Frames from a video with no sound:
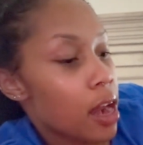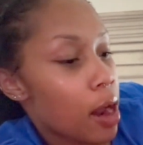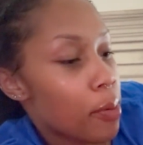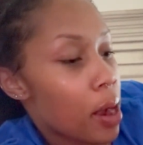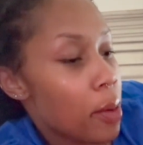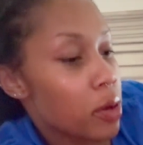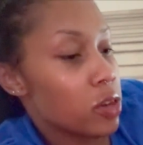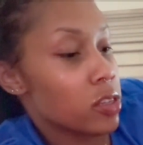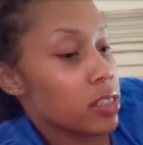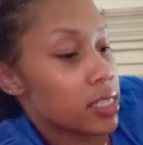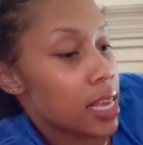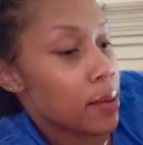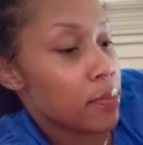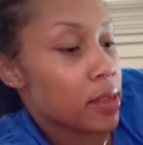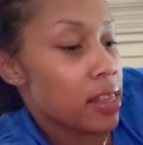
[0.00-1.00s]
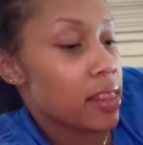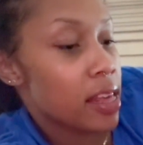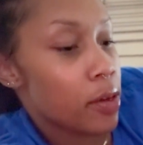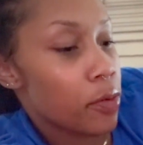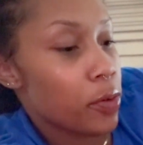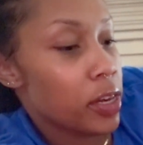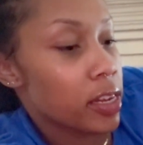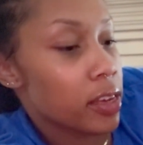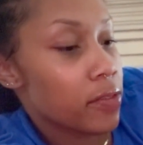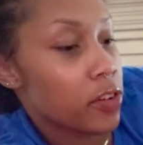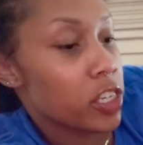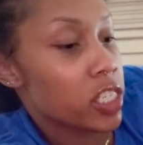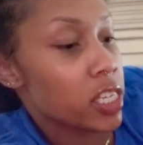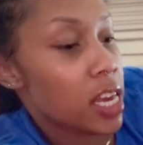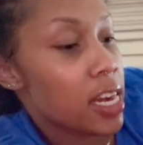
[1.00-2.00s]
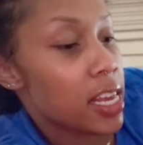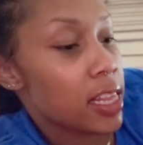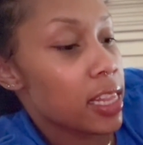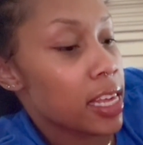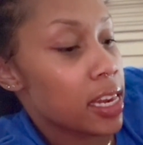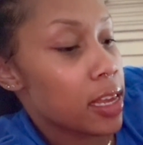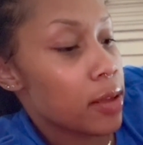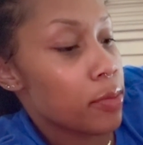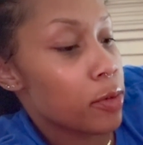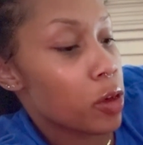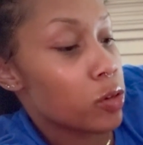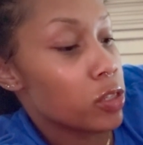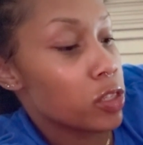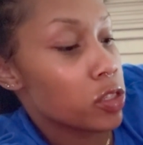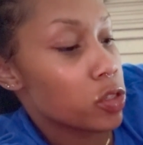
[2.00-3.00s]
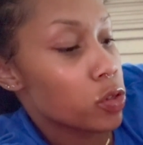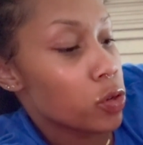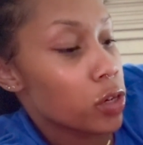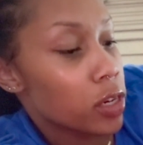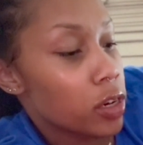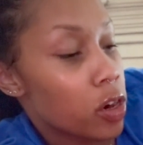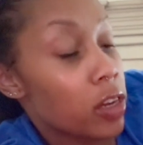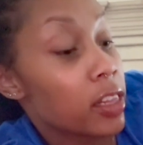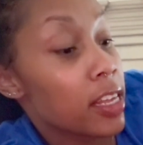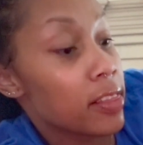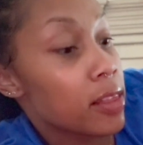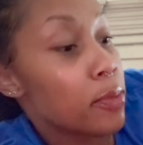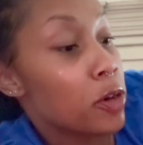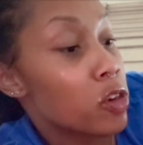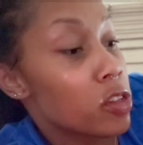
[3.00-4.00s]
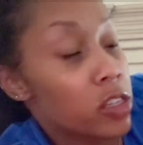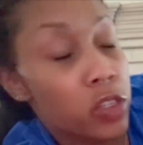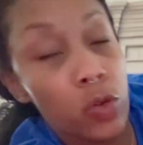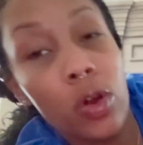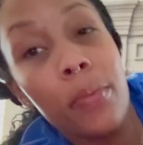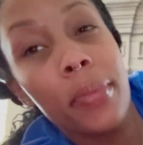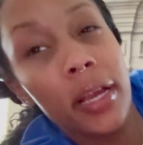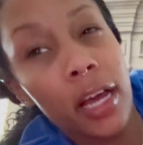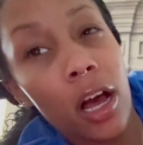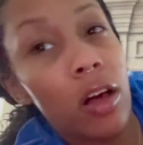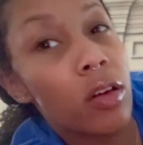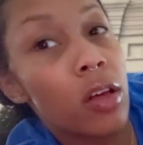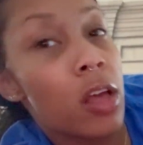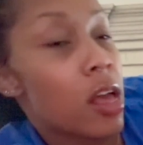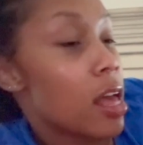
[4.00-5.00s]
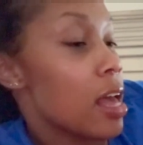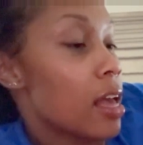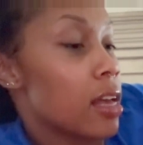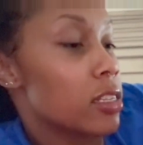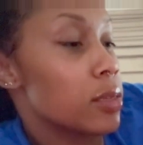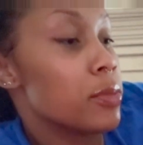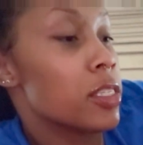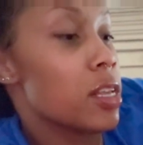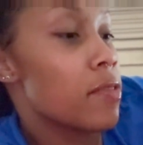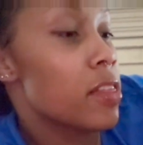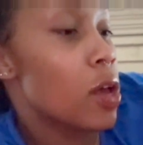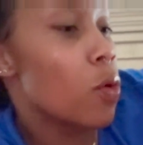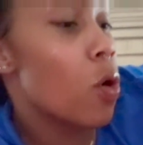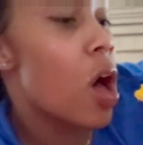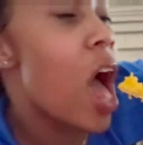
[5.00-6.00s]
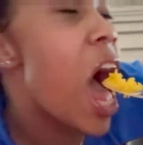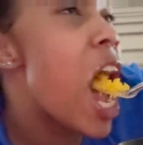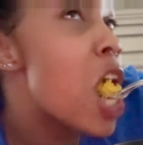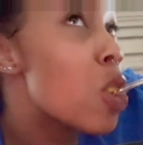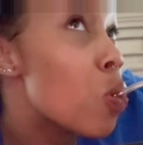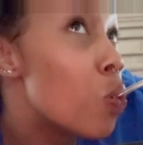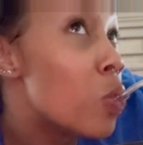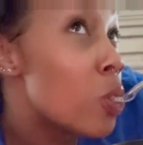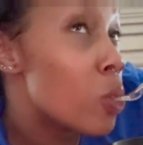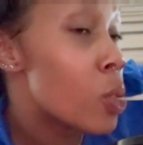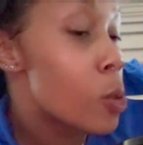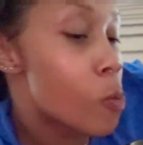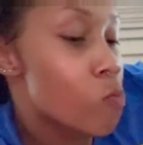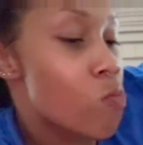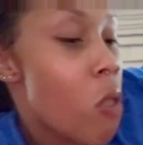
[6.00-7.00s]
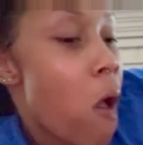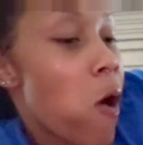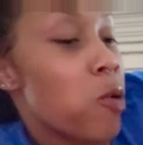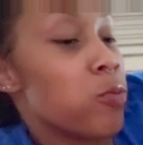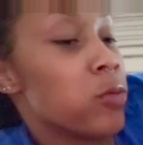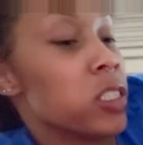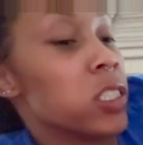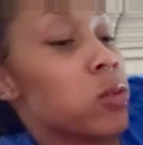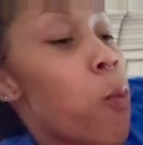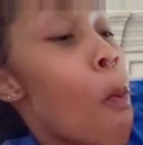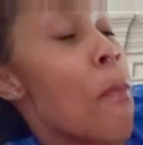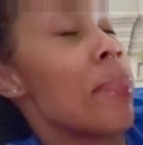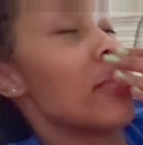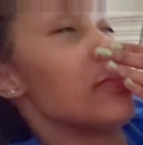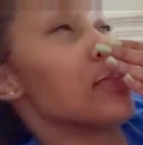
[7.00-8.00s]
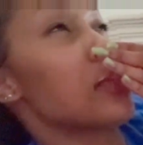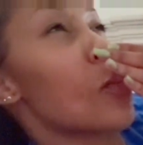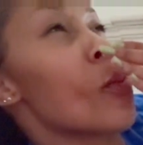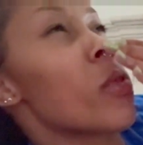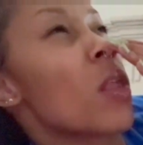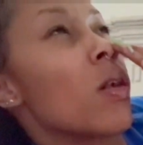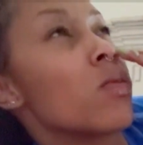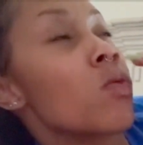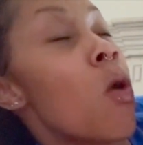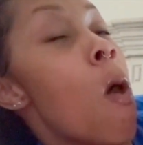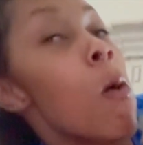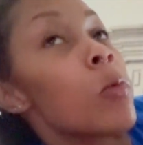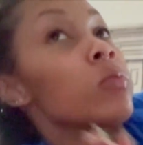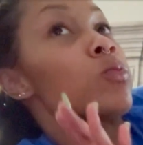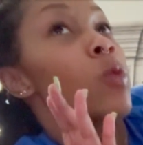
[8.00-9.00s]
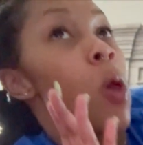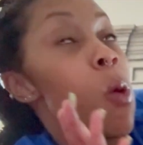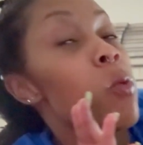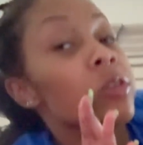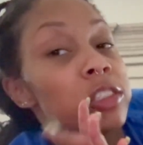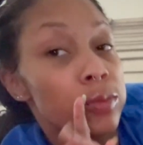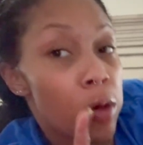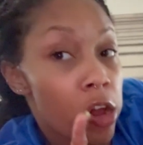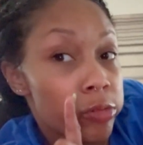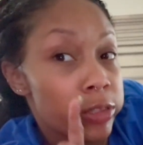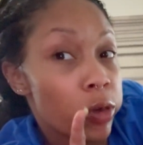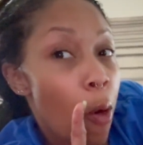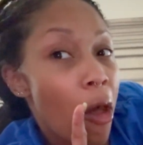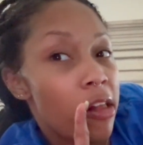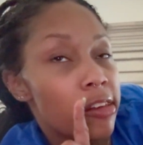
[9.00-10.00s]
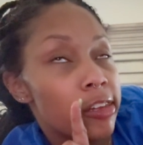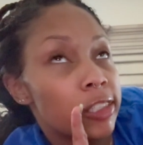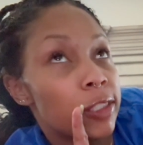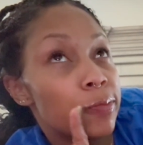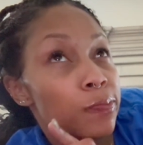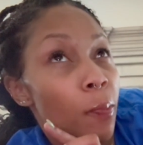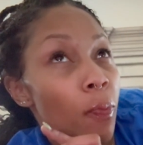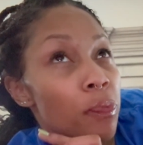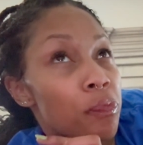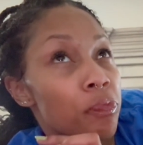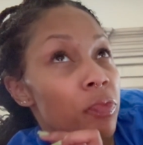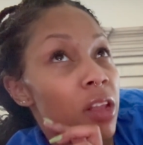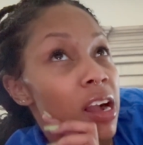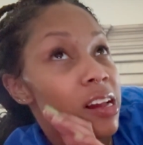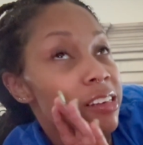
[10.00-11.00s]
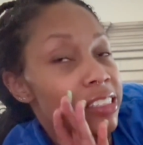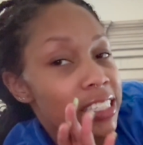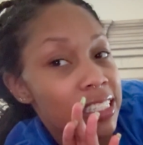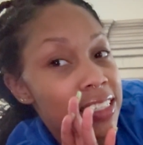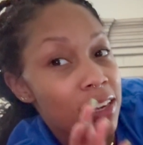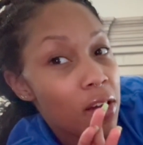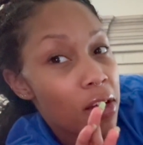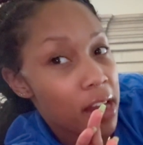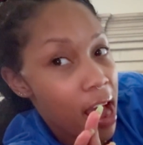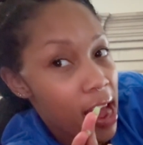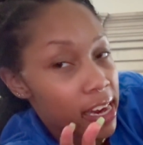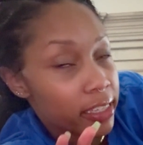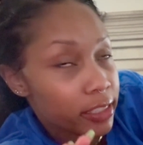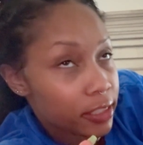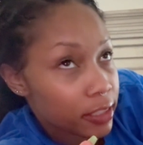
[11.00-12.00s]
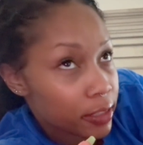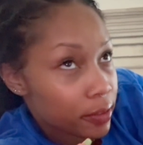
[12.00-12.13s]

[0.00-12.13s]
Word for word: I'll probably do the same thing that we did for Gianni let him go to the store or let them go to the store and pick out some stuff they want. And um, we're supposed to be going to Disney on Ice